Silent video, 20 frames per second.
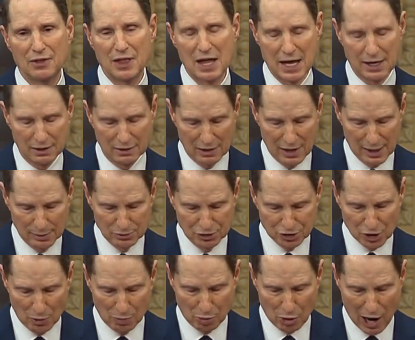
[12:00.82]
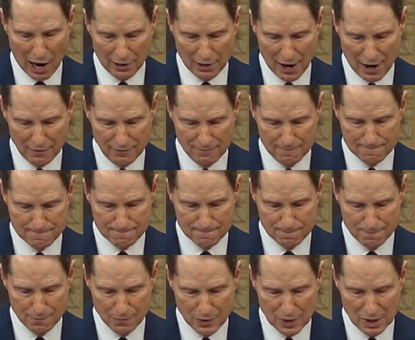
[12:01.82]
that I'm so proud of.
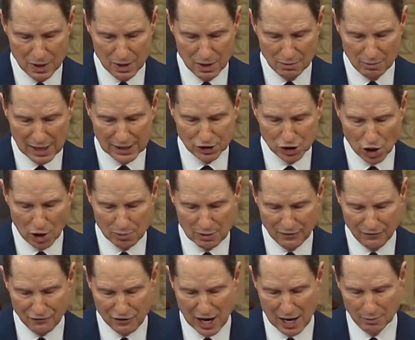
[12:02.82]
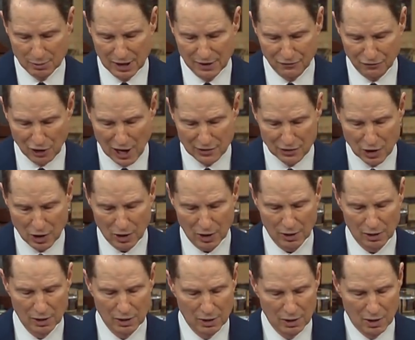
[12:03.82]
My German family fled their
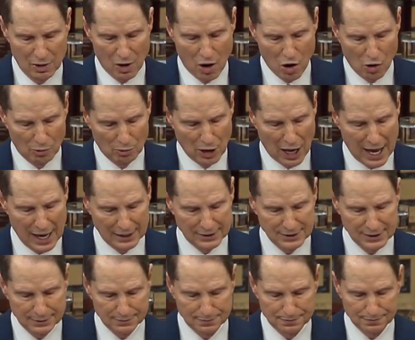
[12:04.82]
homeland